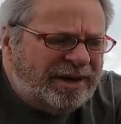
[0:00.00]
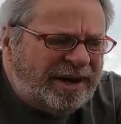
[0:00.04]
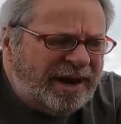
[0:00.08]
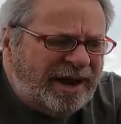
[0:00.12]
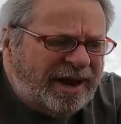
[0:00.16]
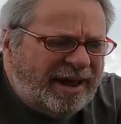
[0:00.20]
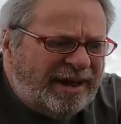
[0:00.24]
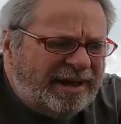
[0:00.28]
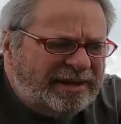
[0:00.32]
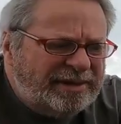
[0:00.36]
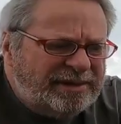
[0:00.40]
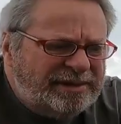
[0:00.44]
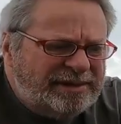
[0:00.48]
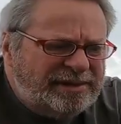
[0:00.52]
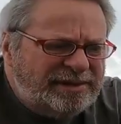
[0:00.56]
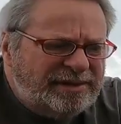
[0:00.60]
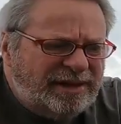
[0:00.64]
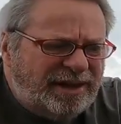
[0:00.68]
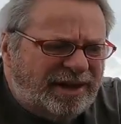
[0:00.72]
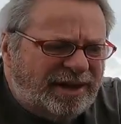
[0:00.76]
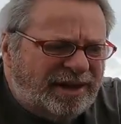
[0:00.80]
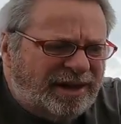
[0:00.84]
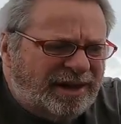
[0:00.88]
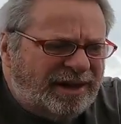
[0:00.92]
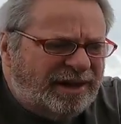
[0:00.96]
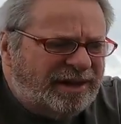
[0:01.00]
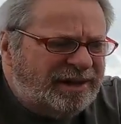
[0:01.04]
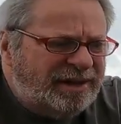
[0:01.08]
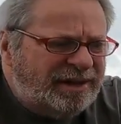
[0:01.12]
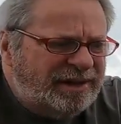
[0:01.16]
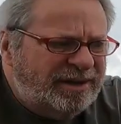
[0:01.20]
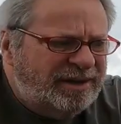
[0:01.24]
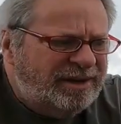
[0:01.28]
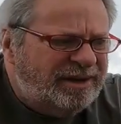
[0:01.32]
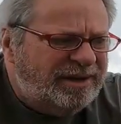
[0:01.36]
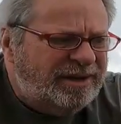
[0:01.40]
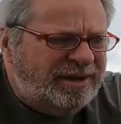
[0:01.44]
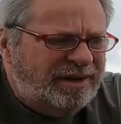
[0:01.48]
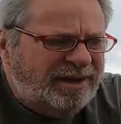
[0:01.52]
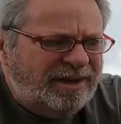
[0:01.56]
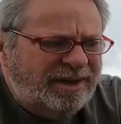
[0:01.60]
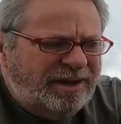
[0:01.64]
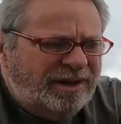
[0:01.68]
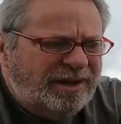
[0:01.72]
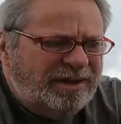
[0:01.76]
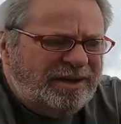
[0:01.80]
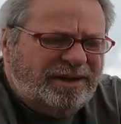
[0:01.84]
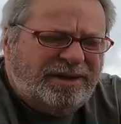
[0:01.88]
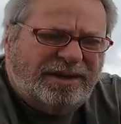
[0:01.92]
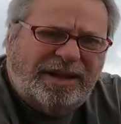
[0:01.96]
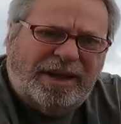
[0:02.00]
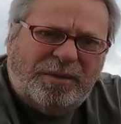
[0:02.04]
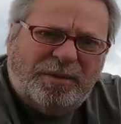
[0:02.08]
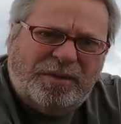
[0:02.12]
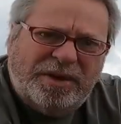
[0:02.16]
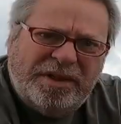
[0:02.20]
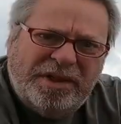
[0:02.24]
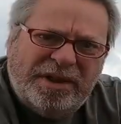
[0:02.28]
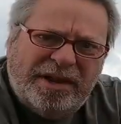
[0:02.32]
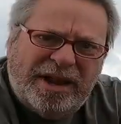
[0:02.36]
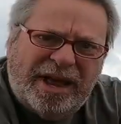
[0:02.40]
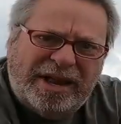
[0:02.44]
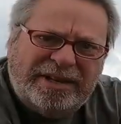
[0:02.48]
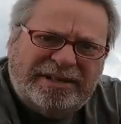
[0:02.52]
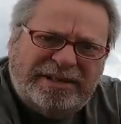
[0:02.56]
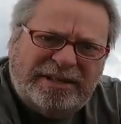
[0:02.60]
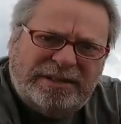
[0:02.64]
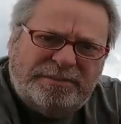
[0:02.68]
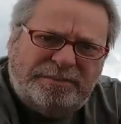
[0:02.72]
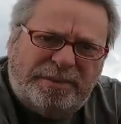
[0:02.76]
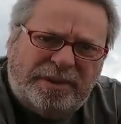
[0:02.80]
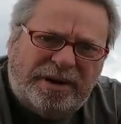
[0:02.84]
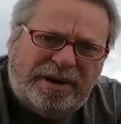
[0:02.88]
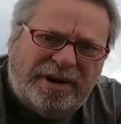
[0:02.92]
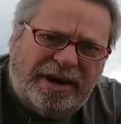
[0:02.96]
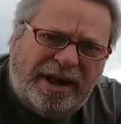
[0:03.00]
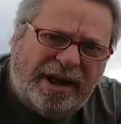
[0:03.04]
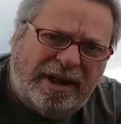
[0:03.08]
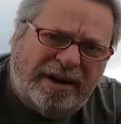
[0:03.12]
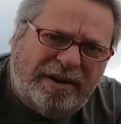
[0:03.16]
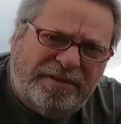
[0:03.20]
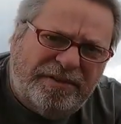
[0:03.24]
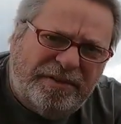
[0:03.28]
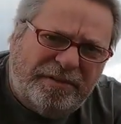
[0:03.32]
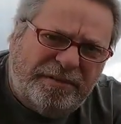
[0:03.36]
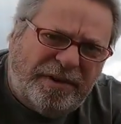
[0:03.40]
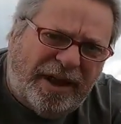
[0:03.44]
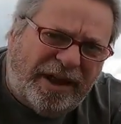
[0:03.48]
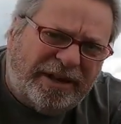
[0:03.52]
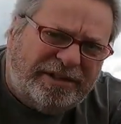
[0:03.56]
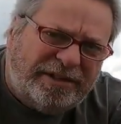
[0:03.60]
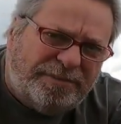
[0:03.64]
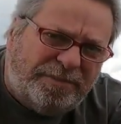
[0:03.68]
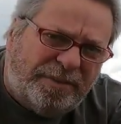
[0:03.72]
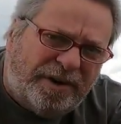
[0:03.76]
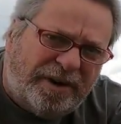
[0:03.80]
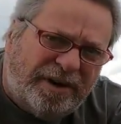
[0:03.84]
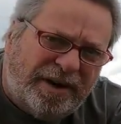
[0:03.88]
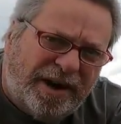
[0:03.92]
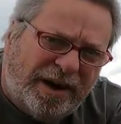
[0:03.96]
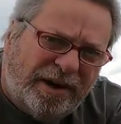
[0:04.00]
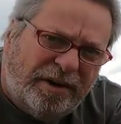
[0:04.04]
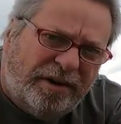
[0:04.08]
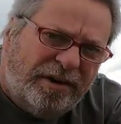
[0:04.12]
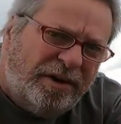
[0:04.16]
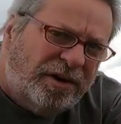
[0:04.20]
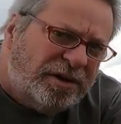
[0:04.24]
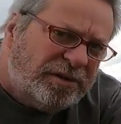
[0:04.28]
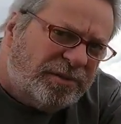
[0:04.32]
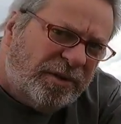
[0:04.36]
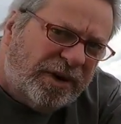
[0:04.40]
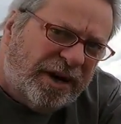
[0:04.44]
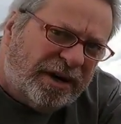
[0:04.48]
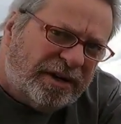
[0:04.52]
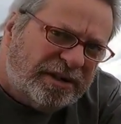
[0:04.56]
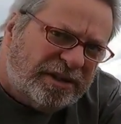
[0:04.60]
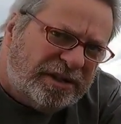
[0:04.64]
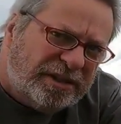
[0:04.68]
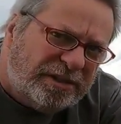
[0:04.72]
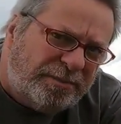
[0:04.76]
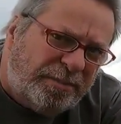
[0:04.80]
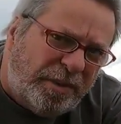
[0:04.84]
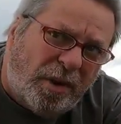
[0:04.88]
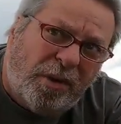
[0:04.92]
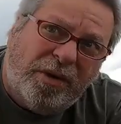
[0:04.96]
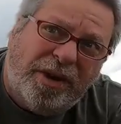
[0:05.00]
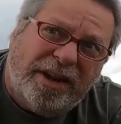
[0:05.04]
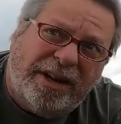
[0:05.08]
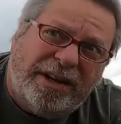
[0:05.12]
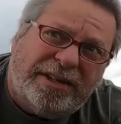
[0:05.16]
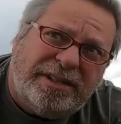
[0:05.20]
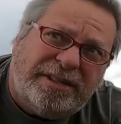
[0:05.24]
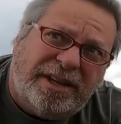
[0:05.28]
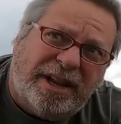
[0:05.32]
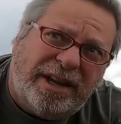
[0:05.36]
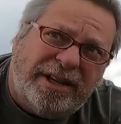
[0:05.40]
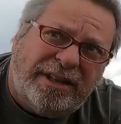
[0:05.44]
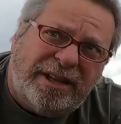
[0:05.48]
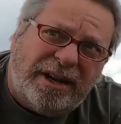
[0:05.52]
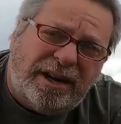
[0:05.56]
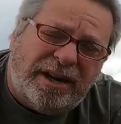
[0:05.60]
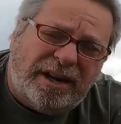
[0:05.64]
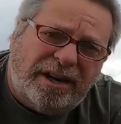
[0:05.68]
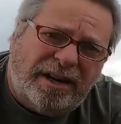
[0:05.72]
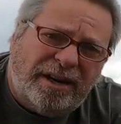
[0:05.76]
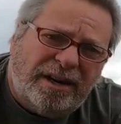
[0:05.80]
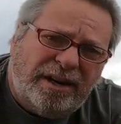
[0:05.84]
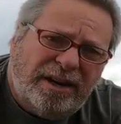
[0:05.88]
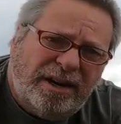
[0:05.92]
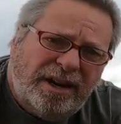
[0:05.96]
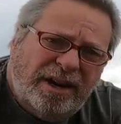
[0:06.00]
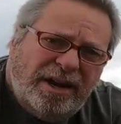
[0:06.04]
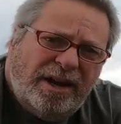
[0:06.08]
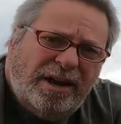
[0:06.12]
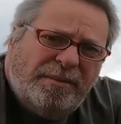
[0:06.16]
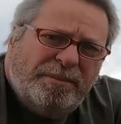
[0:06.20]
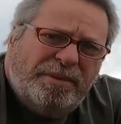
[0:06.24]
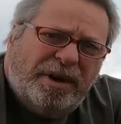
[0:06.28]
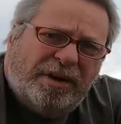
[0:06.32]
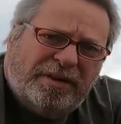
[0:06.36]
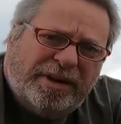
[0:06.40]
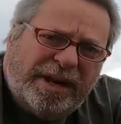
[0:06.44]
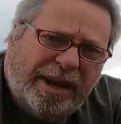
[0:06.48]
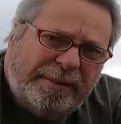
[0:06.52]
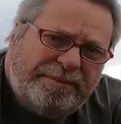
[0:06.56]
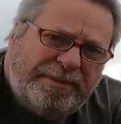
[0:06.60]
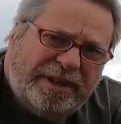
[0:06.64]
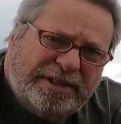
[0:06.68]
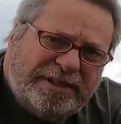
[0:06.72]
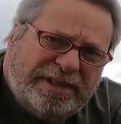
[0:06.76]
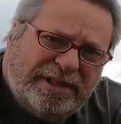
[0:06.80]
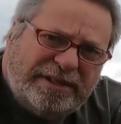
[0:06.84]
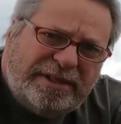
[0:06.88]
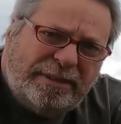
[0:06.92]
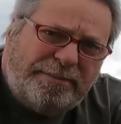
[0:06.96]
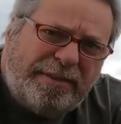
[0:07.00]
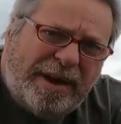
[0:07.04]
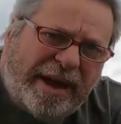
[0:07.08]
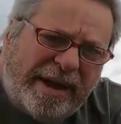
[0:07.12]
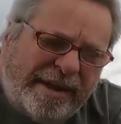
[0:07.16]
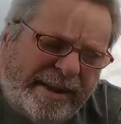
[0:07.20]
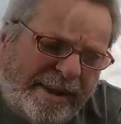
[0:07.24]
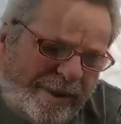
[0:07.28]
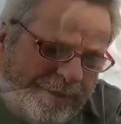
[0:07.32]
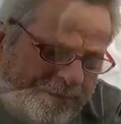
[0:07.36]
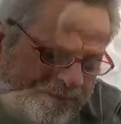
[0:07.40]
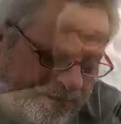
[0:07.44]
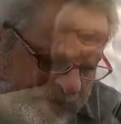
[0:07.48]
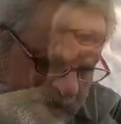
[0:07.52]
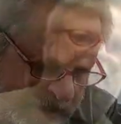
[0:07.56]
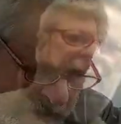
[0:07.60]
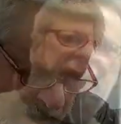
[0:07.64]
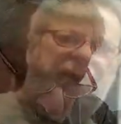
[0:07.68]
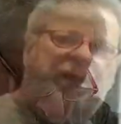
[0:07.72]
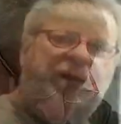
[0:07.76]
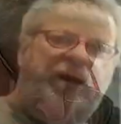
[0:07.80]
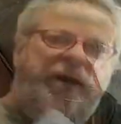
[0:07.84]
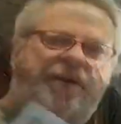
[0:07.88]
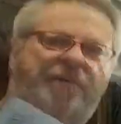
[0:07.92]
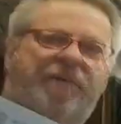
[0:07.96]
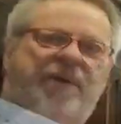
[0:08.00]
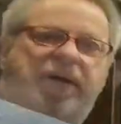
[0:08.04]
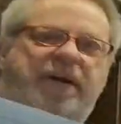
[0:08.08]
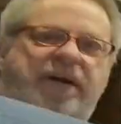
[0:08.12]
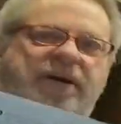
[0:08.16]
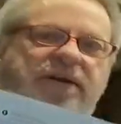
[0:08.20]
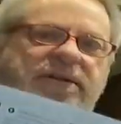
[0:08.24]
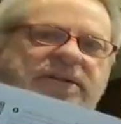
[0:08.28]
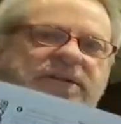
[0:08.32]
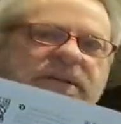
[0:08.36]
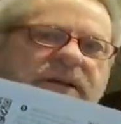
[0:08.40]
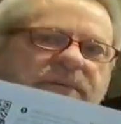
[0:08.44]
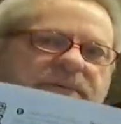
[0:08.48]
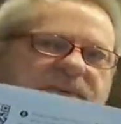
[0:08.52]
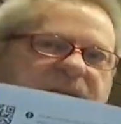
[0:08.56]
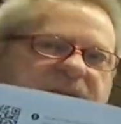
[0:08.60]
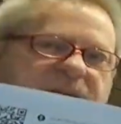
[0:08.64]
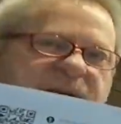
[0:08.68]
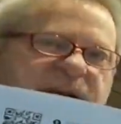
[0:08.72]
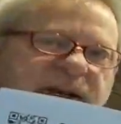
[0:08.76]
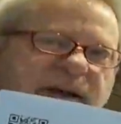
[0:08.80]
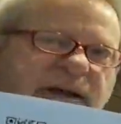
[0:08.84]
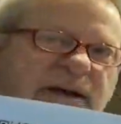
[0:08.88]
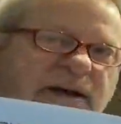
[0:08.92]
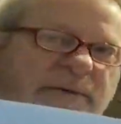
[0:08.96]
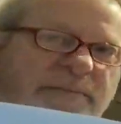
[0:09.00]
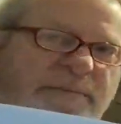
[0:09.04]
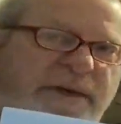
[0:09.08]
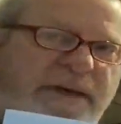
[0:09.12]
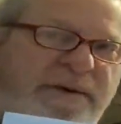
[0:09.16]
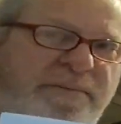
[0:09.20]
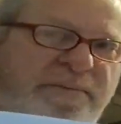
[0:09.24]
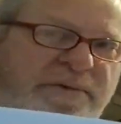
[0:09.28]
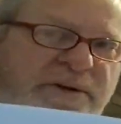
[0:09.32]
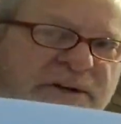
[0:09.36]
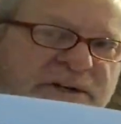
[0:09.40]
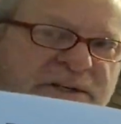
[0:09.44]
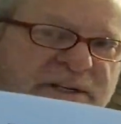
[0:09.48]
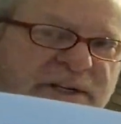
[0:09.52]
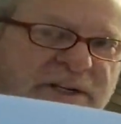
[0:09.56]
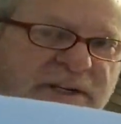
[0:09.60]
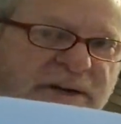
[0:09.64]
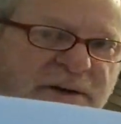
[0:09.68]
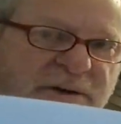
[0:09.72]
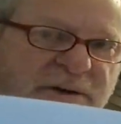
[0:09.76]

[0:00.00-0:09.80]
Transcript: it has one of the lights is burned out, and if the light's burned out, who knows what else is broken inside there. But I'll keep this as a backup. All right, we're gonna do something men usually